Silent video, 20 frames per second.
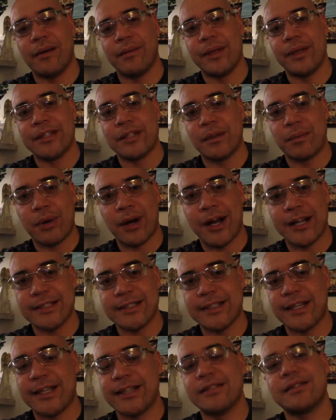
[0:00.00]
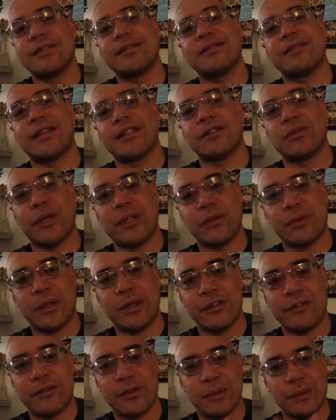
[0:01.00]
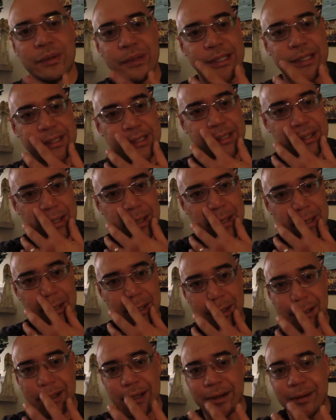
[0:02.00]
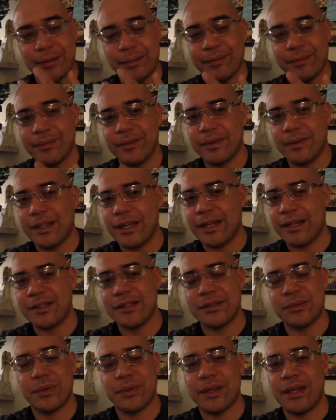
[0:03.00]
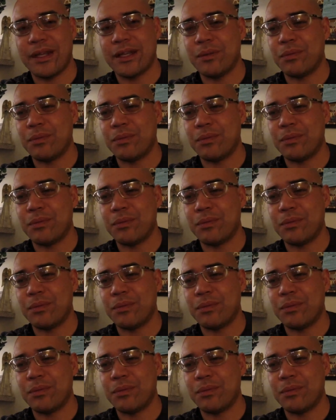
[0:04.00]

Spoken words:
It's a process. That's why 24 weeks. Yeah, because with any